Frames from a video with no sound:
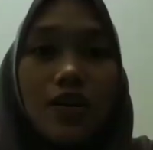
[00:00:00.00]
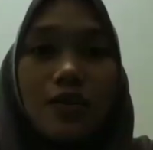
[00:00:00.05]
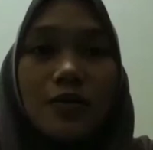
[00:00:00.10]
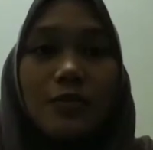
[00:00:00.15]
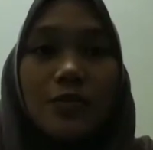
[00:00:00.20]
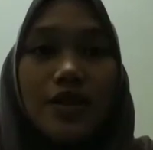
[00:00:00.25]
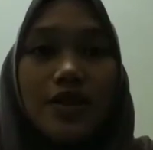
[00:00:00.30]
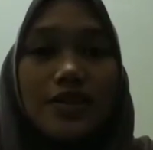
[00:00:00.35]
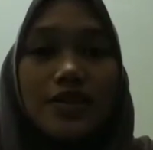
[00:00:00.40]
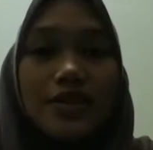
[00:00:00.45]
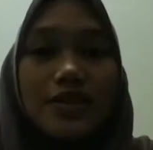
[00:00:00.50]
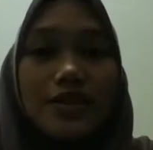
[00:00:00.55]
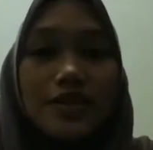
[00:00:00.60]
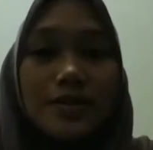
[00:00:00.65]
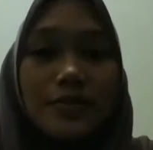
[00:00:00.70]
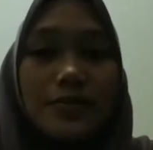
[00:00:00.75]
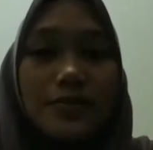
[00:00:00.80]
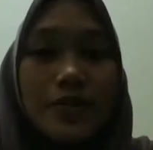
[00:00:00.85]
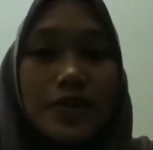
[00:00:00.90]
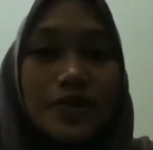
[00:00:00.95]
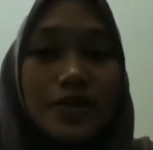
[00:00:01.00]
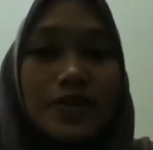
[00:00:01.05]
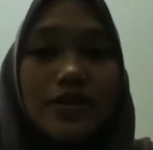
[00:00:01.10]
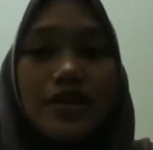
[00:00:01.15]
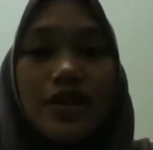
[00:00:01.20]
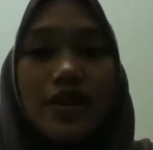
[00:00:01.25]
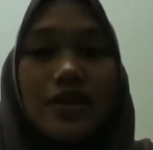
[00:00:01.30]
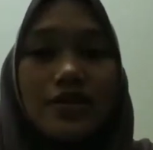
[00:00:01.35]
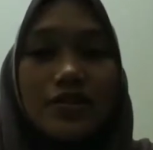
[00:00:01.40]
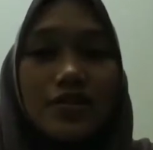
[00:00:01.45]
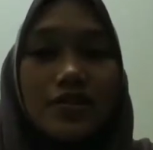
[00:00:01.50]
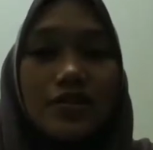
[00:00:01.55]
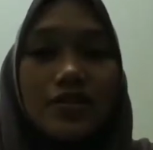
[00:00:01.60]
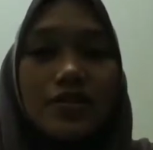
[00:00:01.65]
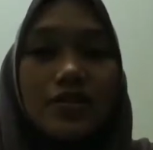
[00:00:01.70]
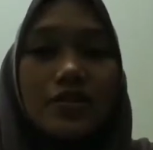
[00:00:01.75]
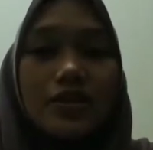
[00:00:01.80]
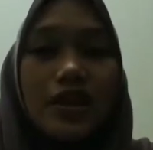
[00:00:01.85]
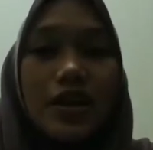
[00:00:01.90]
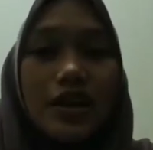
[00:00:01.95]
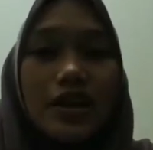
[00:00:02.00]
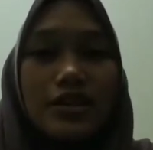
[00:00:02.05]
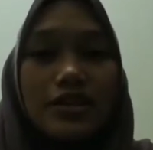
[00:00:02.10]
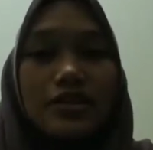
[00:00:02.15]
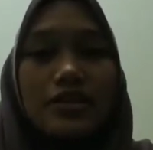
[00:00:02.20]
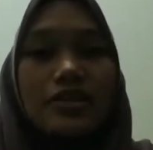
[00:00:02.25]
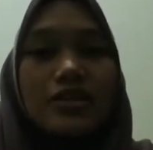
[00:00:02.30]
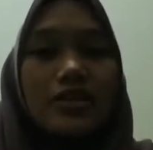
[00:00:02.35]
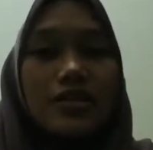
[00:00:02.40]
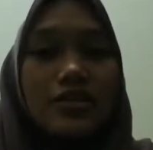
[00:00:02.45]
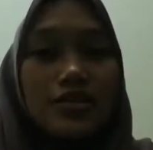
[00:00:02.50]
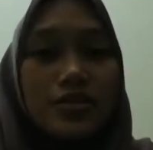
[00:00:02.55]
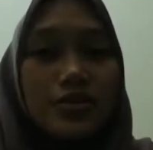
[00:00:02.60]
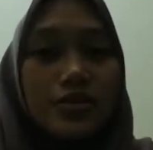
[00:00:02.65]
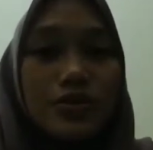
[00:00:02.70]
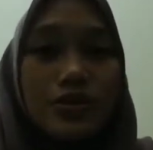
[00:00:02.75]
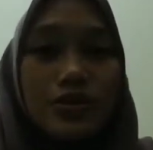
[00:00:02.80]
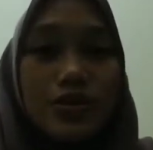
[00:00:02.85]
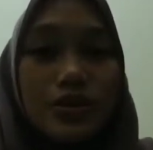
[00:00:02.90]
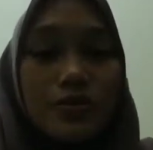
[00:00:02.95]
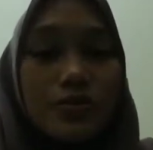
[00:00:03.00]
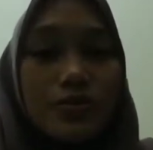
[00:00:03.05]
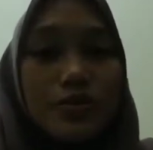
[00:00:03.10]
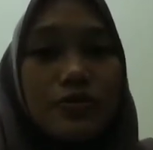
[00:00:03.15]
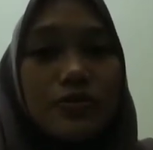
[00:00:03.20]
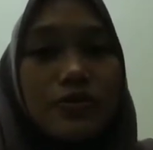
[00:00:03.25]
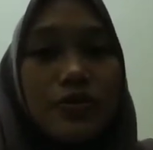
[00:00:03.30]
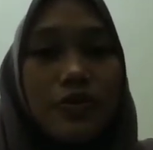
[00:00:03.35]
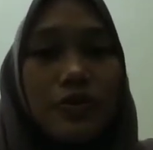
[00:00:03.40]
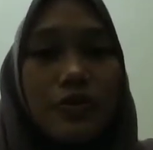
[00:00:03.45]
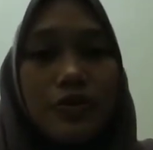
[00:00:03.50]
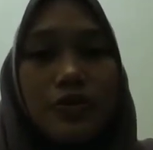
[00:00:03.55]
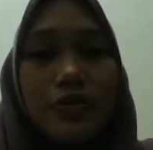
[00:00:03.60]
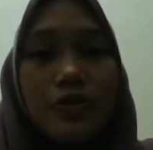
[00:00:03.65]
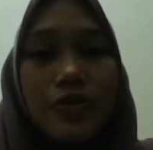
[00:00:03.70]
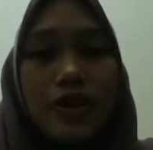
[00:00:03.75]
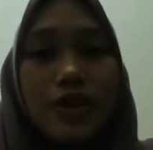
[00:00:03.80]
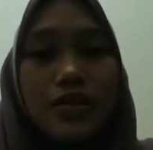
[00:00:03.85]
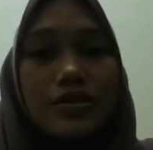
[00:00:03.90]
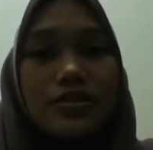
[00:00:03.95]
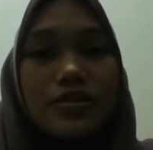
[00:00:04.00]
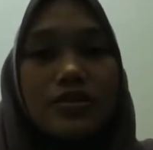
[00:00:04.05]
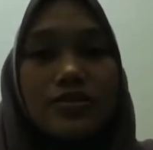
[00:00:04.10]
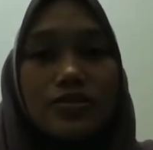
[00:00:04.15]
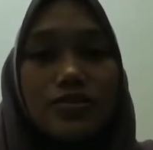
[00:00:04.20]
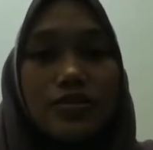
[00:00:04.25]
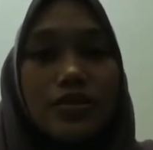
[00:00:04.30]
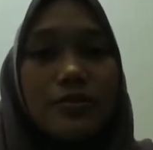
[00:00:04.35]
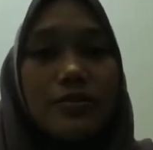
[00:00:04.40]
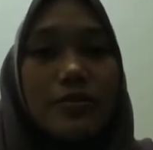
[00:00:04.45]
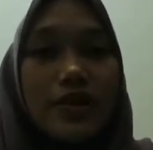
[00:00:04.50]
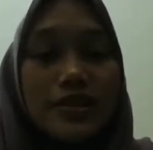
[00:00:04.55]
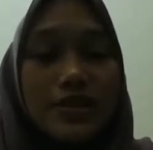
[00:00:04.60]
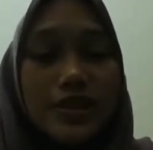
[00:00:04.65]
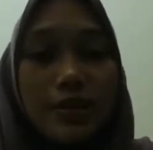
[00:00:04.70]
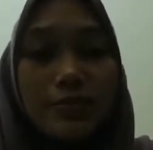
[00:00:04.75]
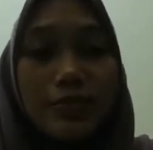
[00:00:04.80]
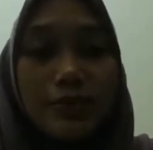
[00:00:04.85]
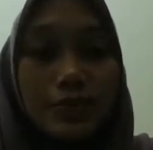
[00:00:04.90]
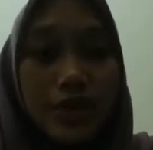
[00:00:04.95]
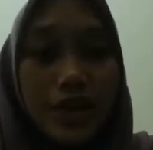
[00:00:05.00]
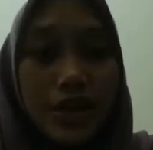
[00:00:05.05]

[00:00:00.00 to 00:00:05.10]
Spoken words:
All participants gathered at the school before went to the base camp